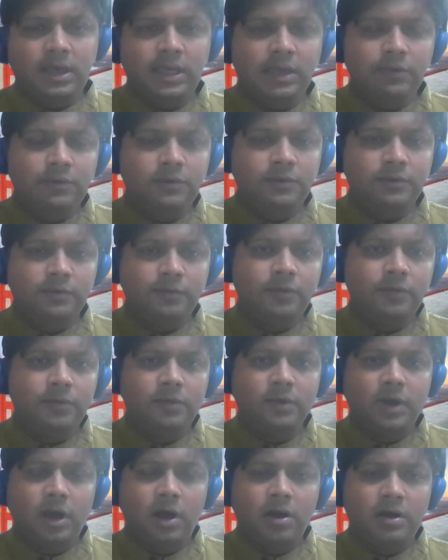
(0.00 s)

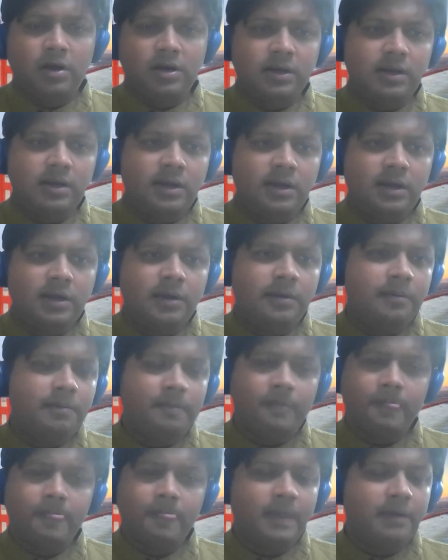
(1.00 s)
useful or
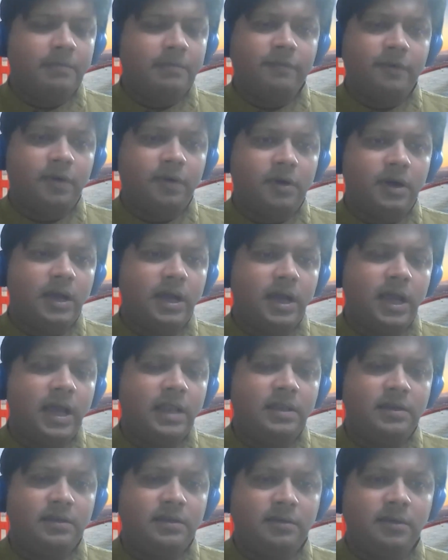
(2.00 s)

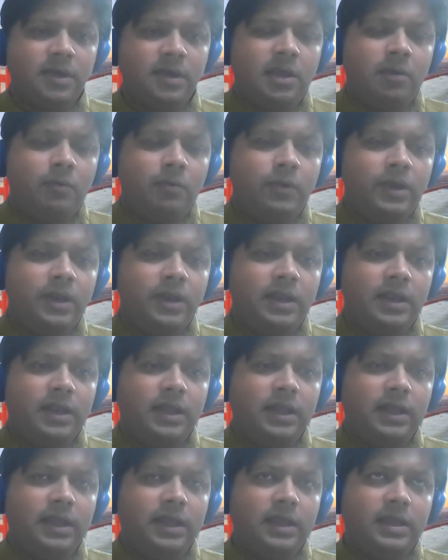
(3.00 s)
and will
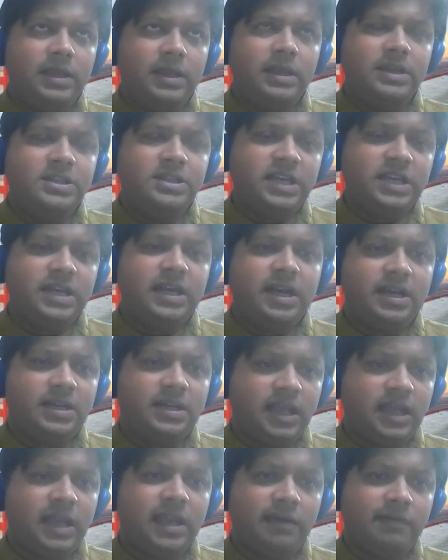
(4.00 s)

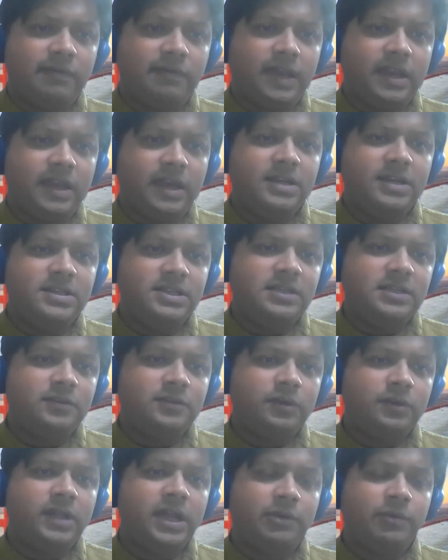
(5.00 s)
generate enough energy
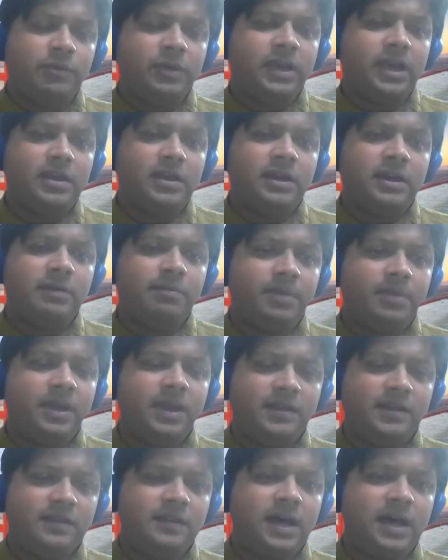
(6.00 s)
so that we can
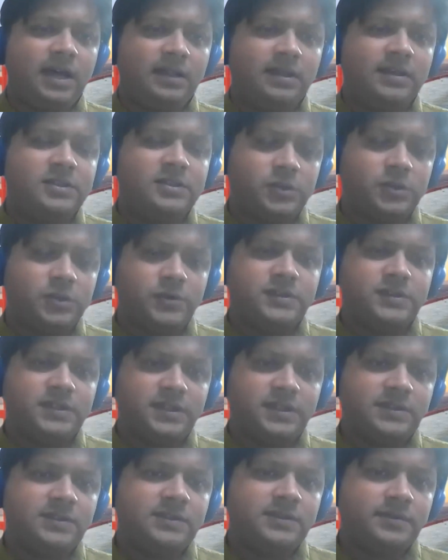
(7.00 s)
replace the other
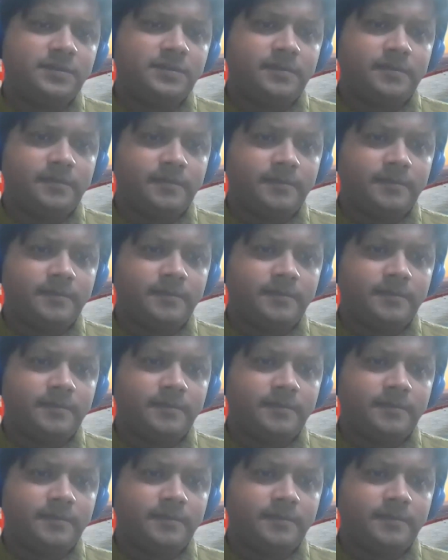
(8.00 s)
sources.